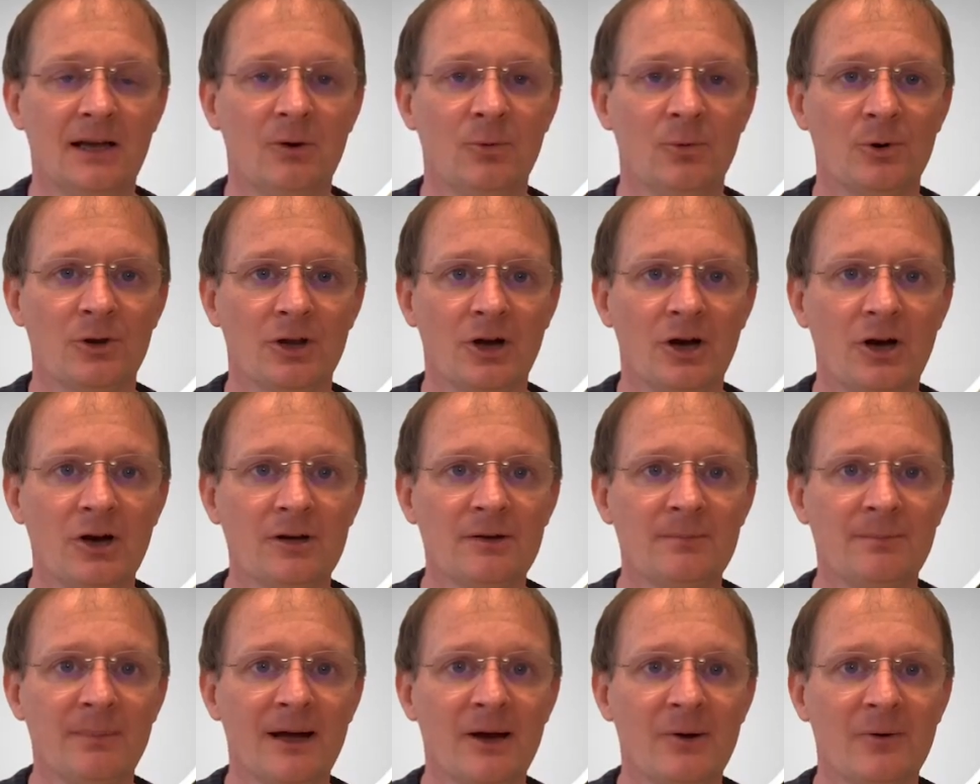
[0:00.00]
With a
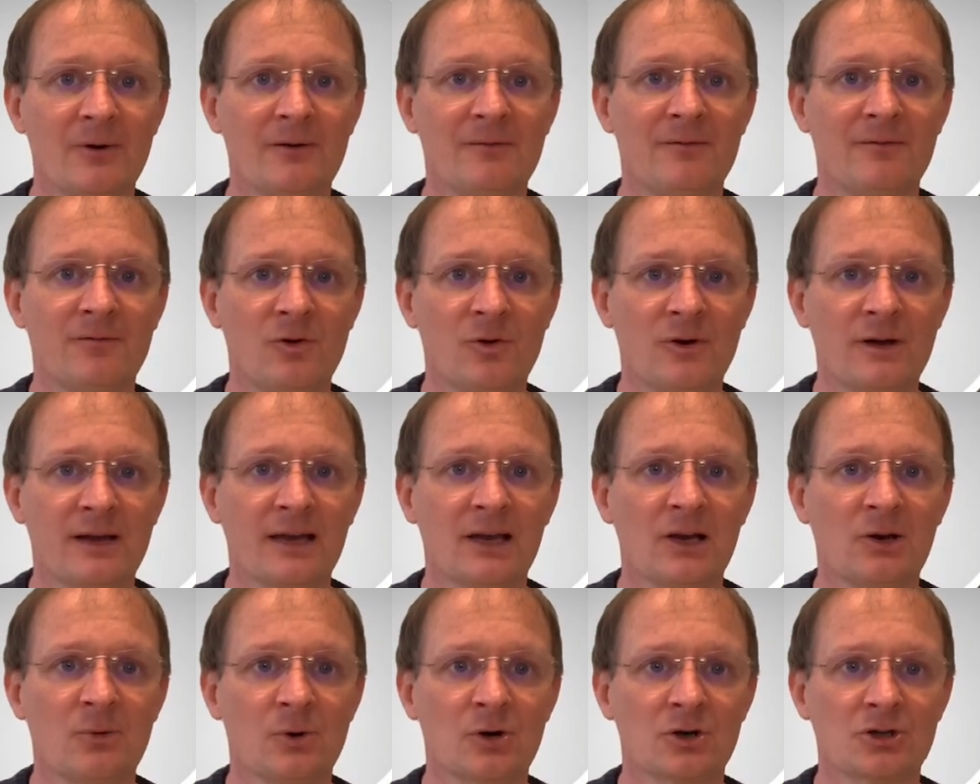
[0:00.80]
high power 4
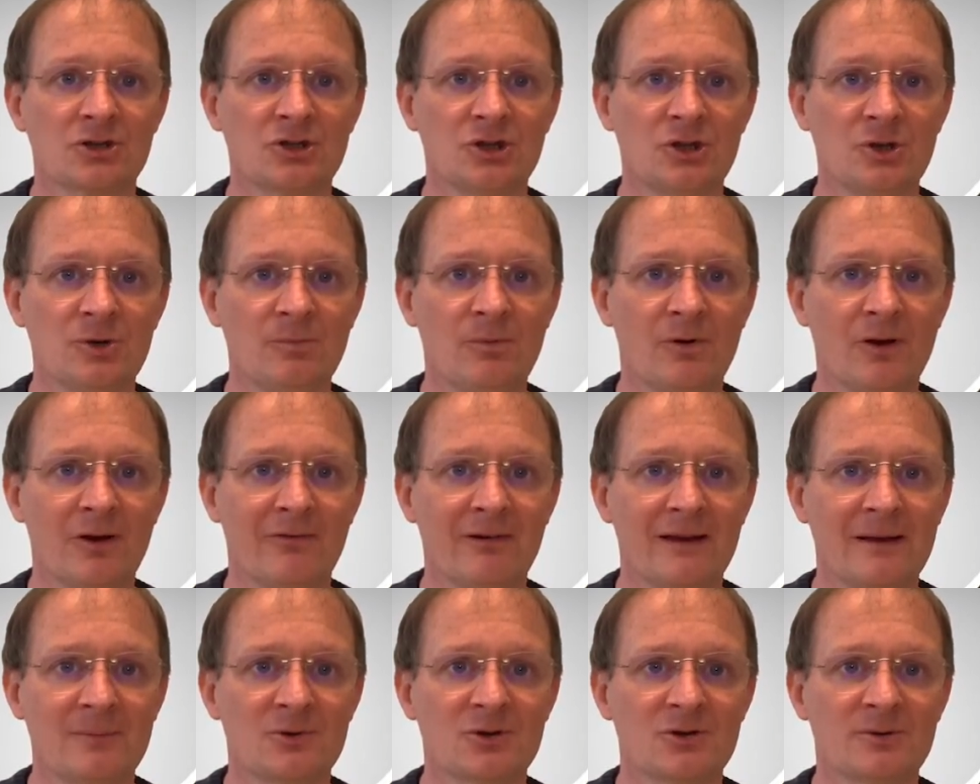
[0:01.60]
kilowatt tube we
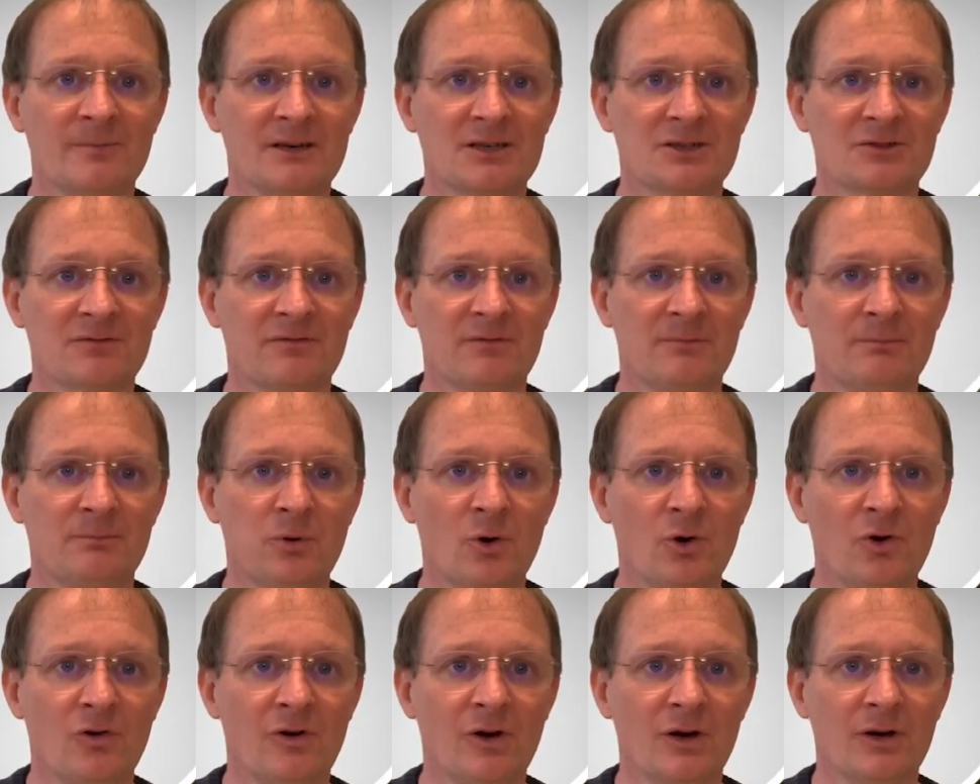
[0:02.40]
are able to measure from
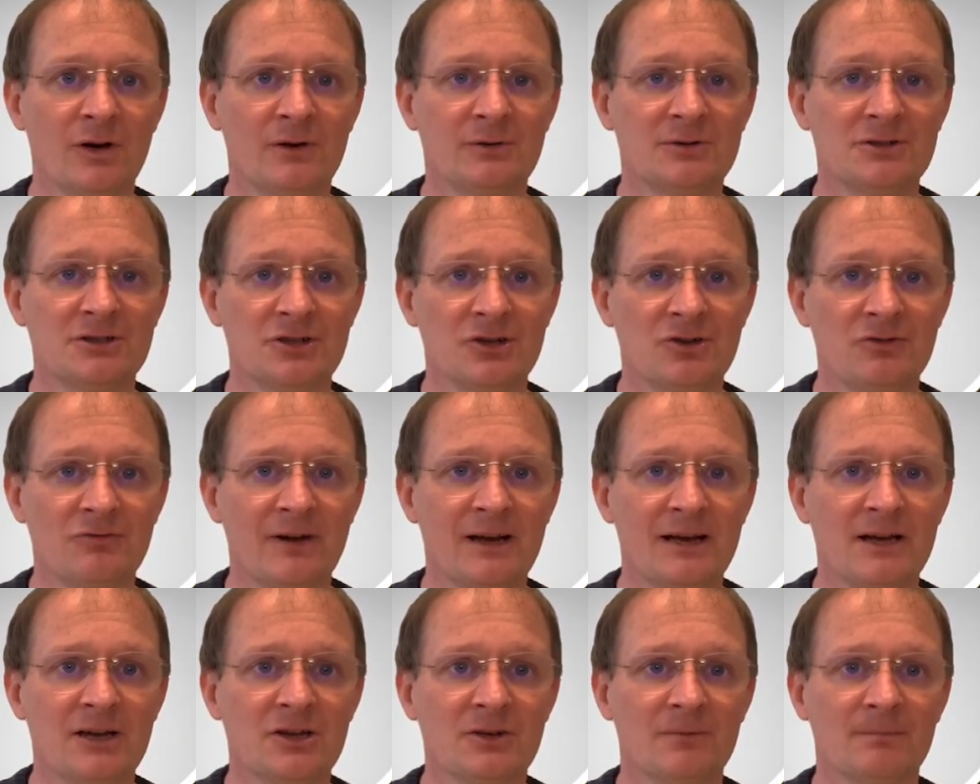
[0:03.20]
boron to
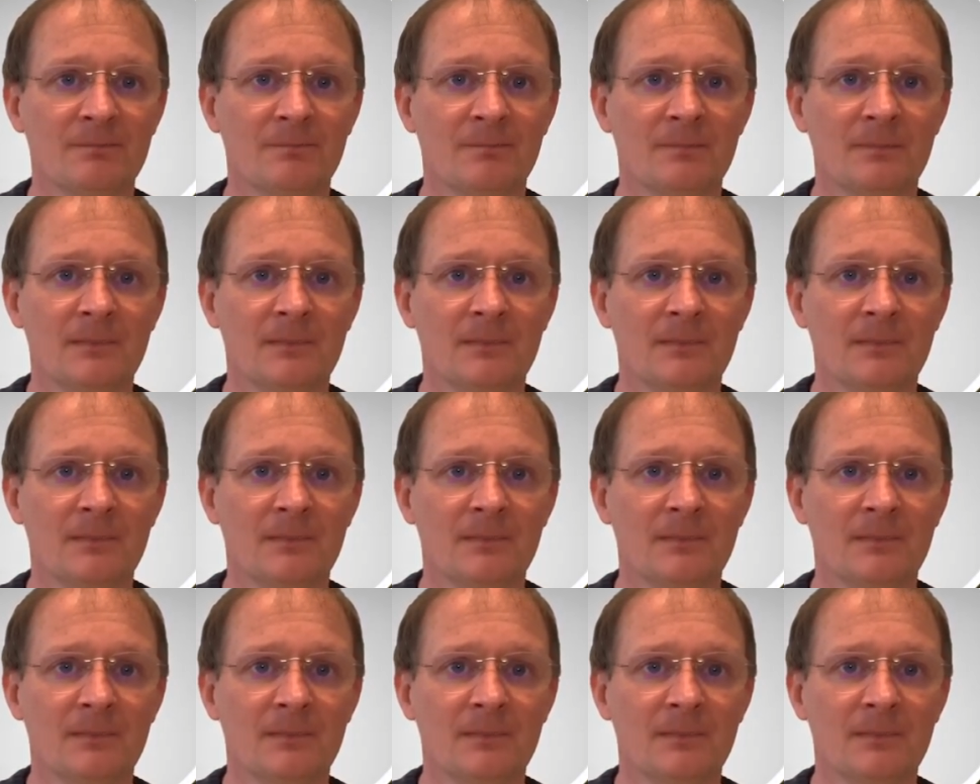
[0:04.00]
uranium.